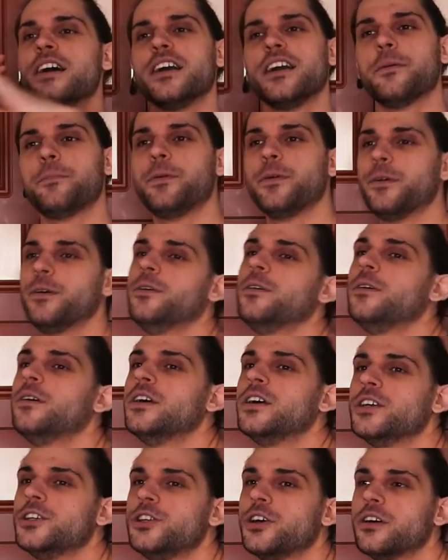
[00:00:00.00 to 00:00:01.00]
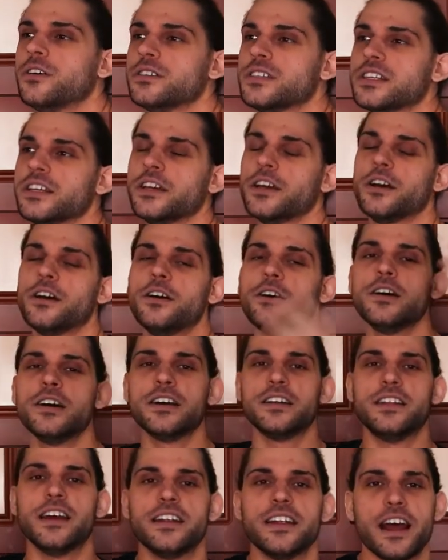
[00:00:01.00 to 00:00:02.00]
couple shows
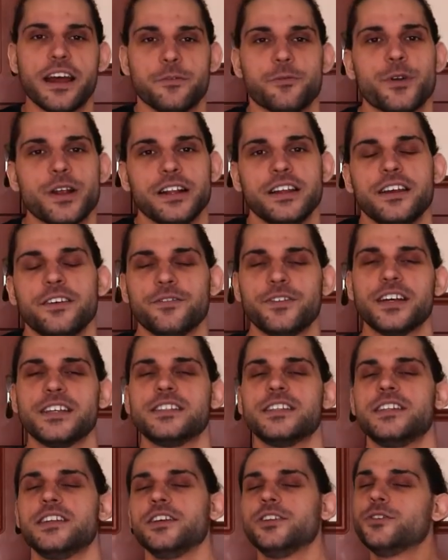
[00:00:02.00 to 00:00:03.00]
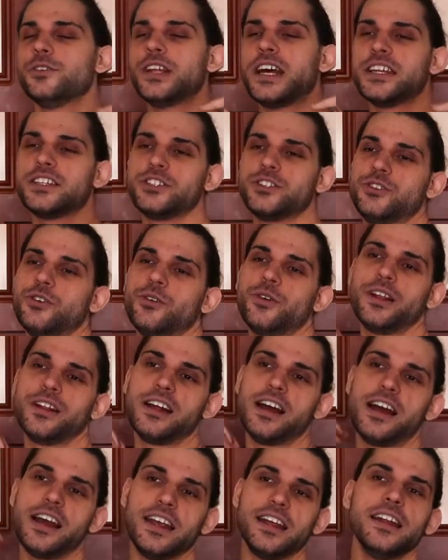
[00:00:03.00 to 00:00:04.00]
ago that I'm really invested into that
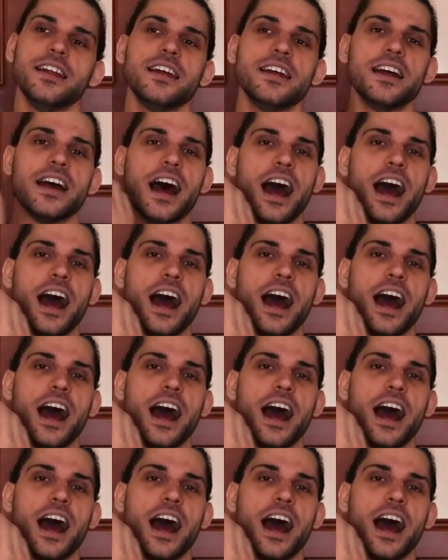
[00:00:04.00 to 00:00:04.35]
storyline.